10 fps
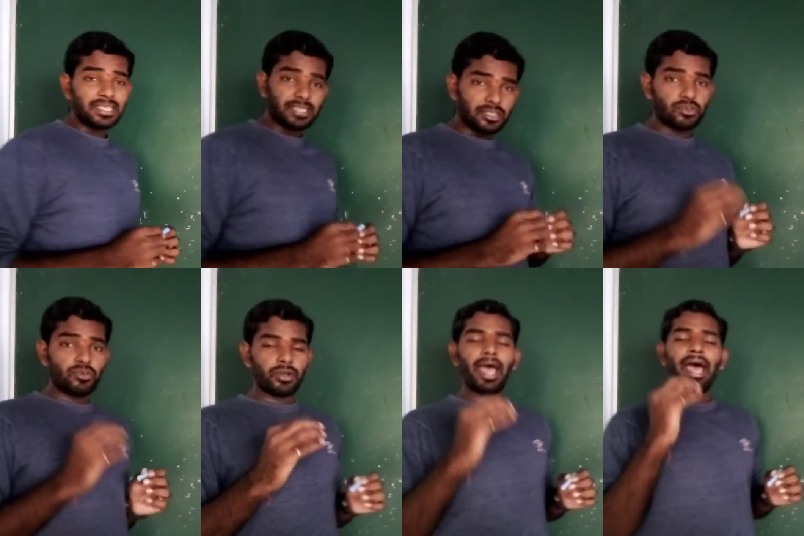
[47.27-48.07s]
is also
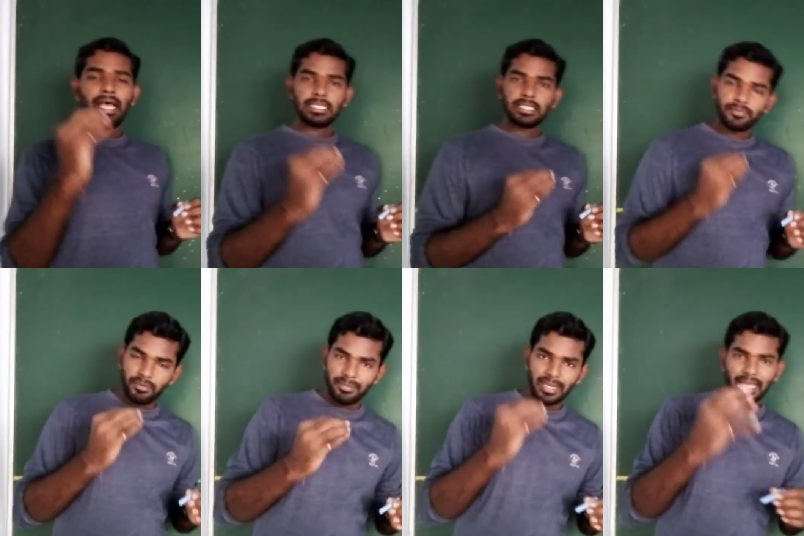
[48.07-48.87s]
known as the
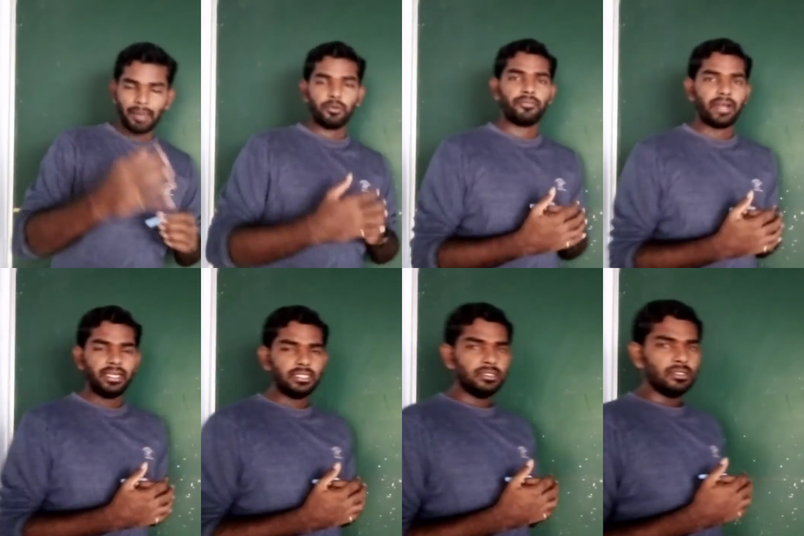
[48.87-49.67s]
female gametophyte.
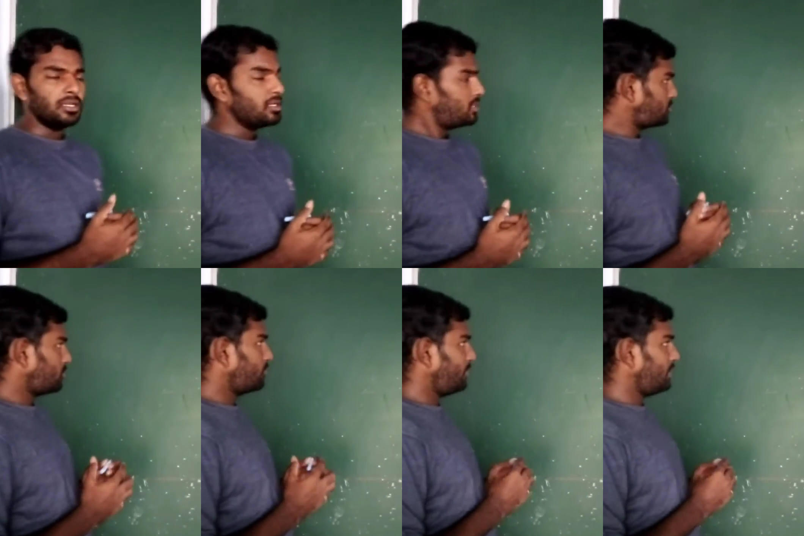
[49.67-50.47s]
So
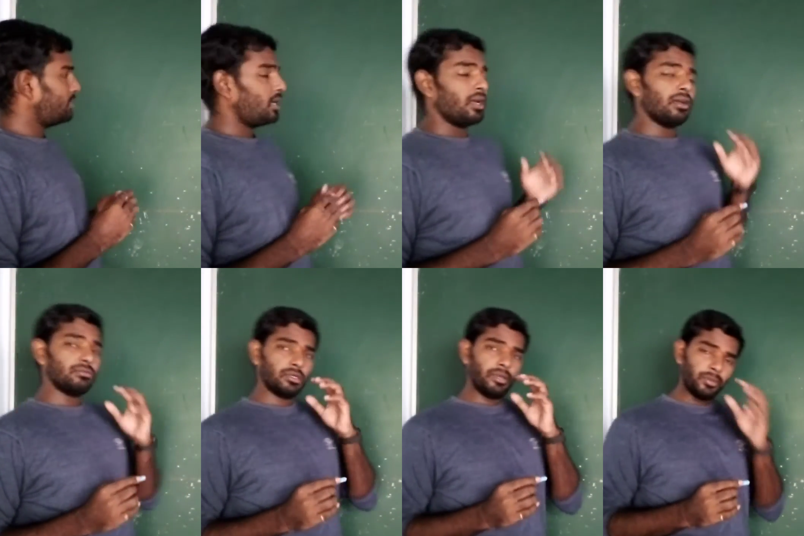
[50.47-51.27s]
where the
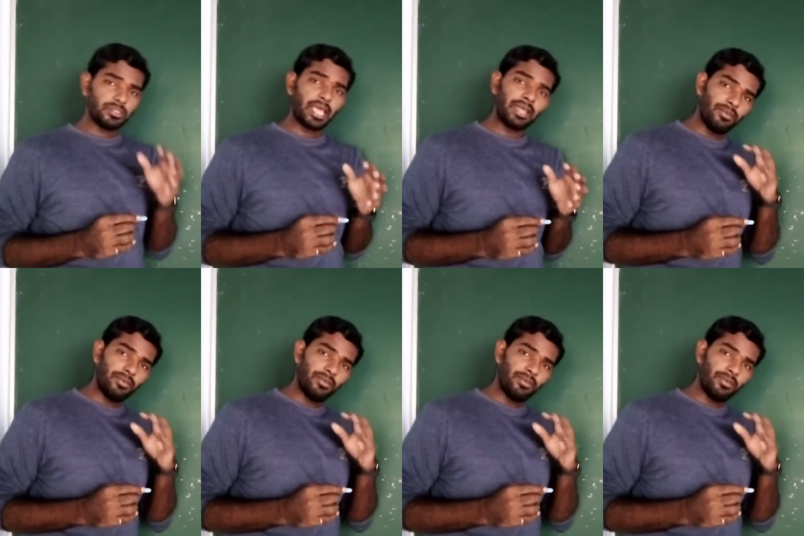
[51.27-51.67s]
embryosac